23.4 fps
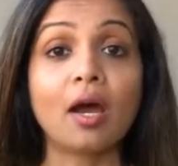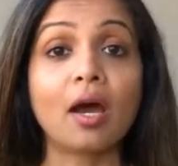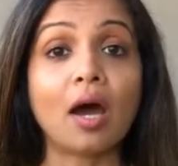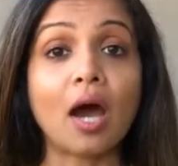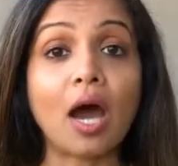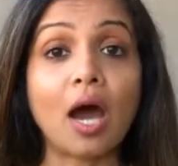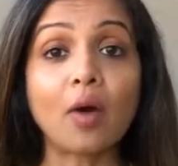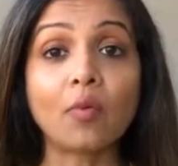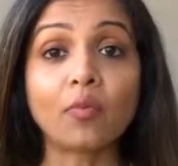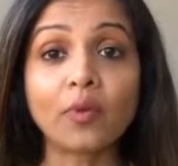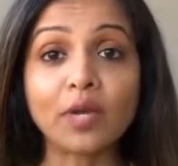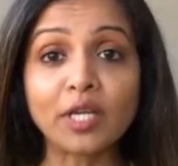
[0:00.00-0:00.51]

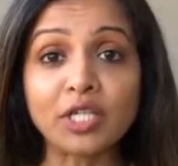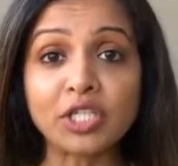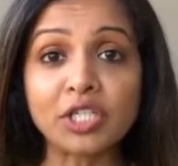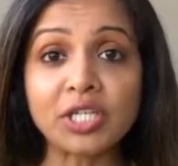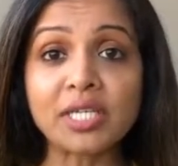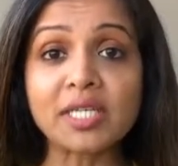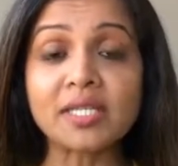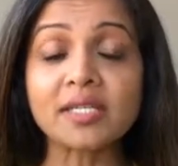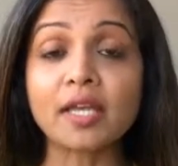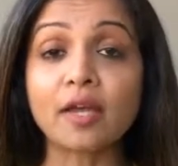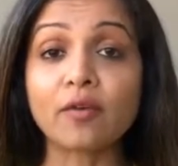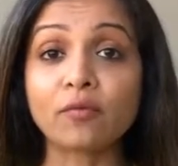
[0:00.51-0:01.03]
Our
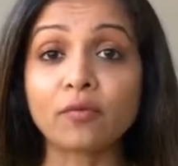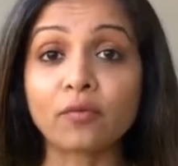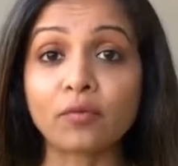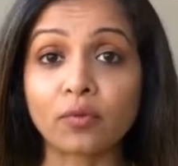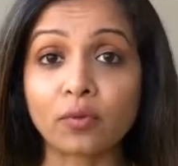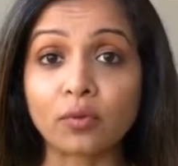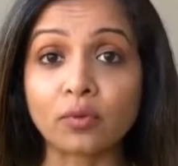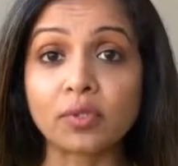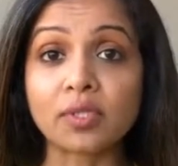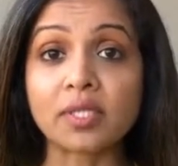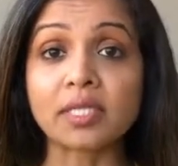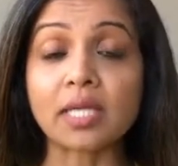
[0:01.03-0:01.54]
veggies and
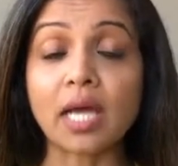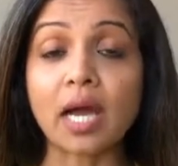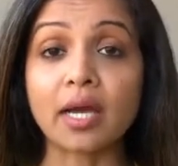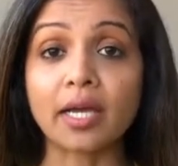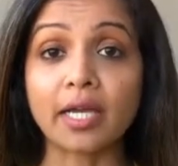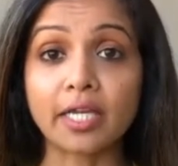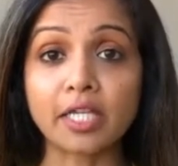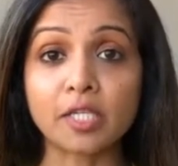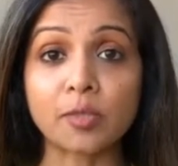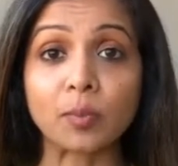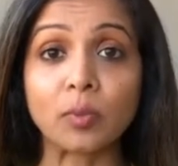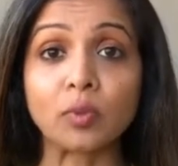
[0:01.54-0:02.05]
fruits are
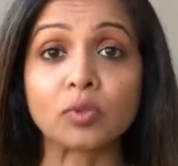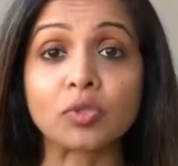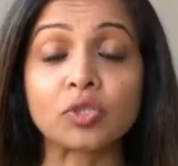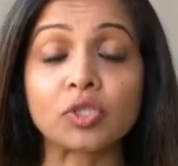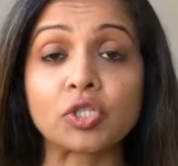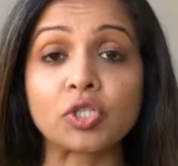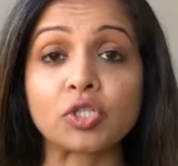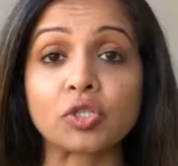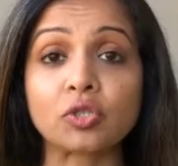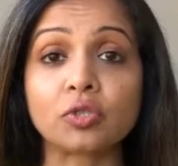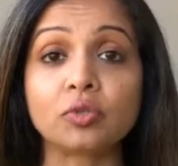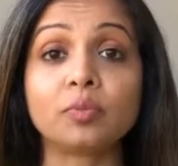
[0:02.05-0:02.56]

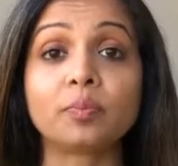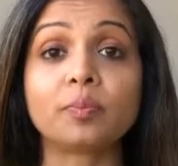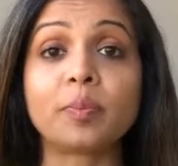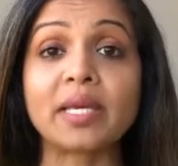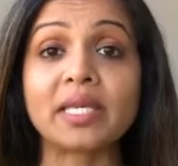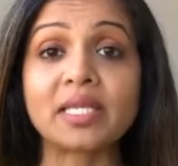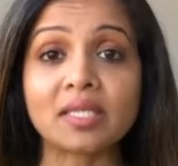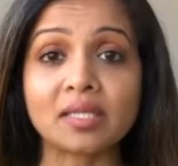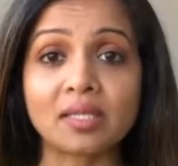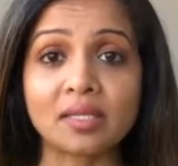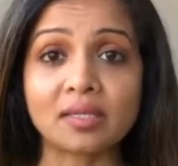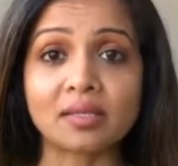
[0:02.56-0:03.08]
exposed to
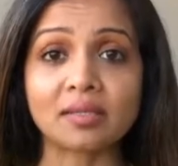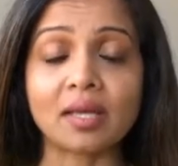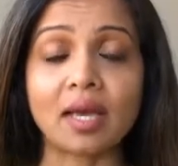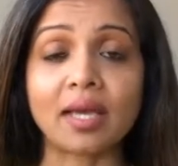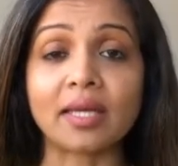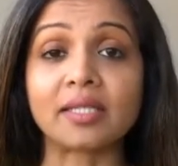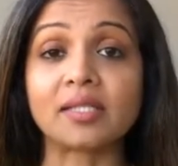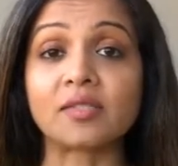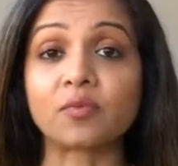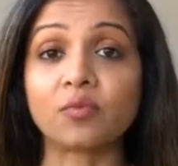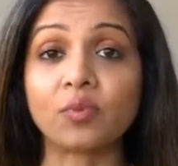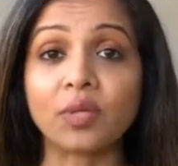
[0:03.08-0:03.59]

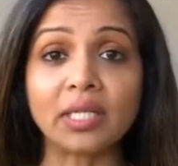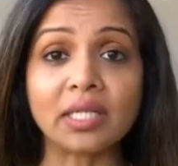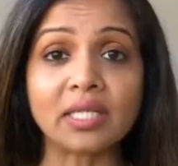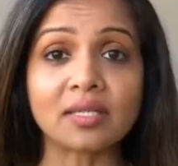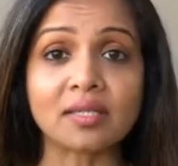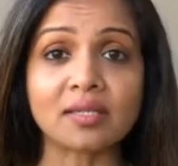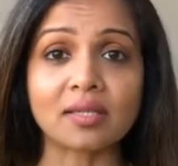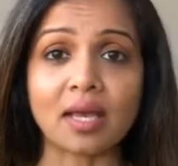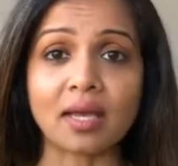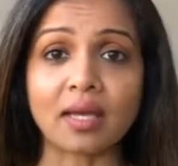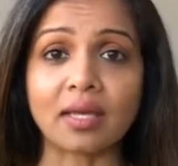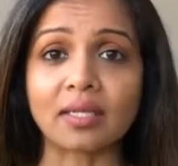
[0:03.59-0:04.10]
pesticides,
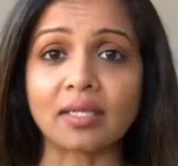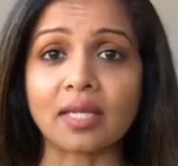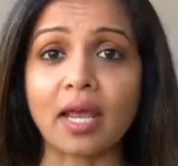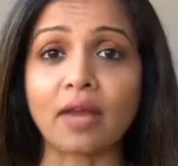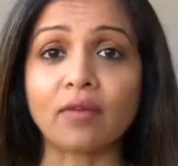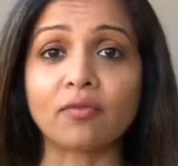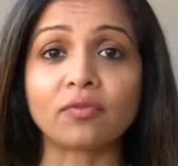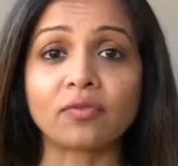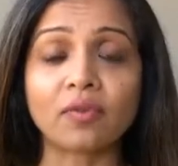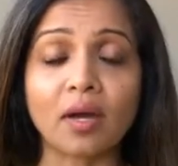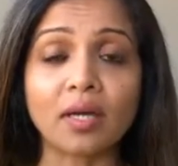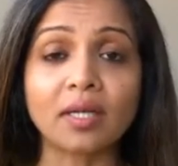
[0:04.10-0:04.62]
weedicide
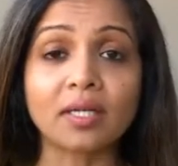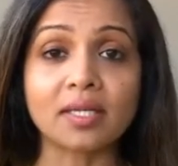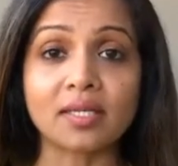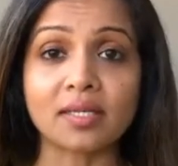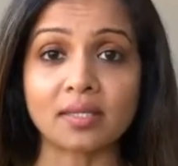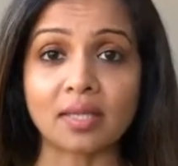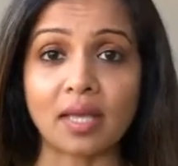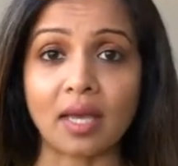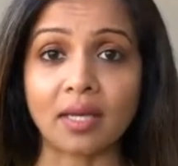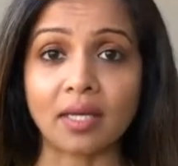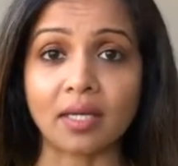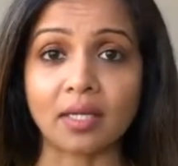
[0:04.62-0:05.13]
and
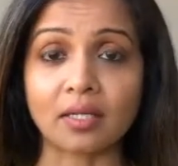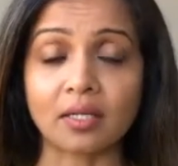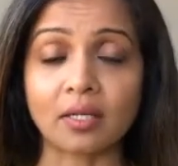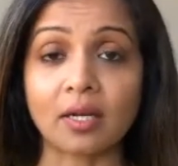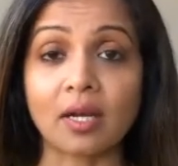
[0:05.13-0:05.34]
fungicide.